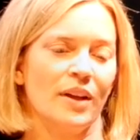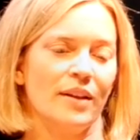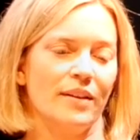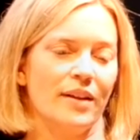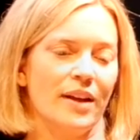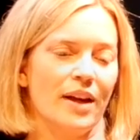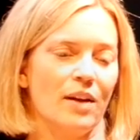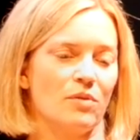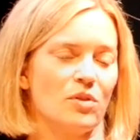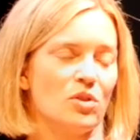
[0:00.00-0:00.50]

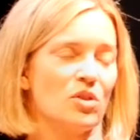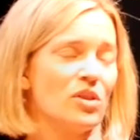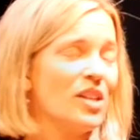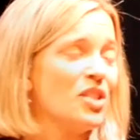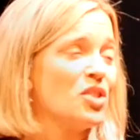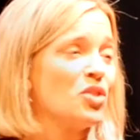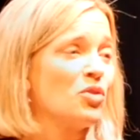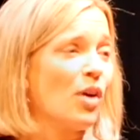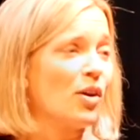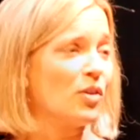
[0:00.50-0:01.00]
They
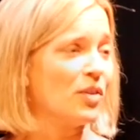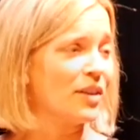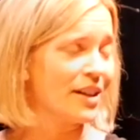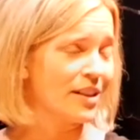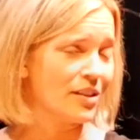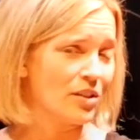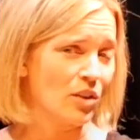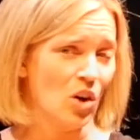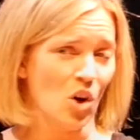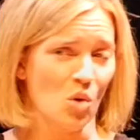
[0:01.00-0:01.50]
struggle
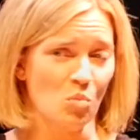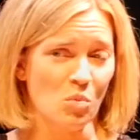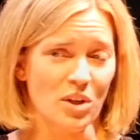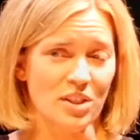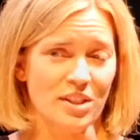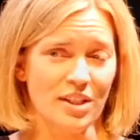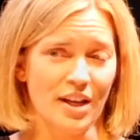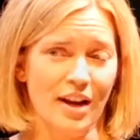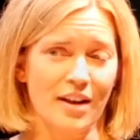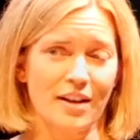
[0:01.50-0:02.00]
getting their
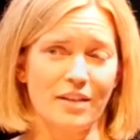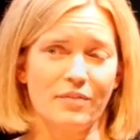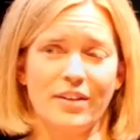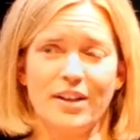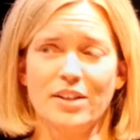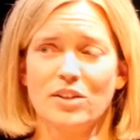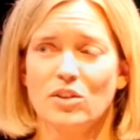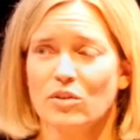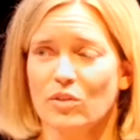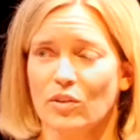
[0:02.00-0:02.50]
homework done. If
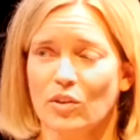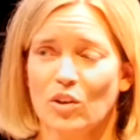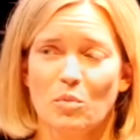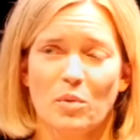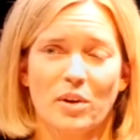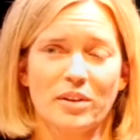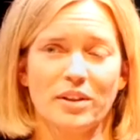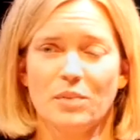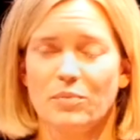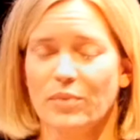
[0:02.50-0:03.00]
they do their
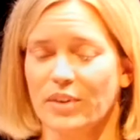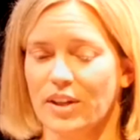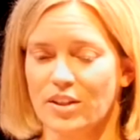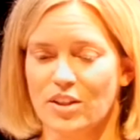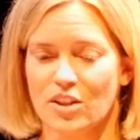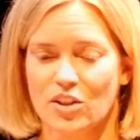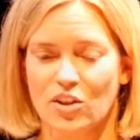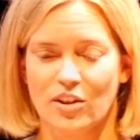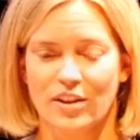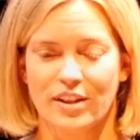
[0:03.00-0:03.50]
homework, they forget
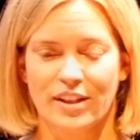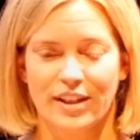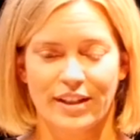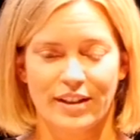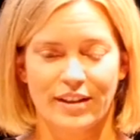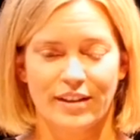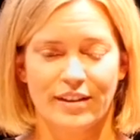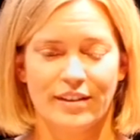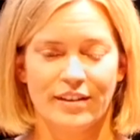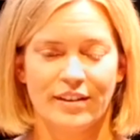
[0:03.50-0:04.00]
to turn it
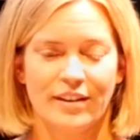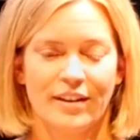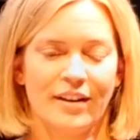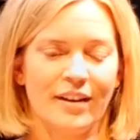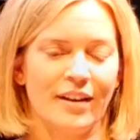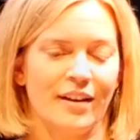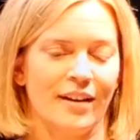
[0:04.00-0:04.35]
in.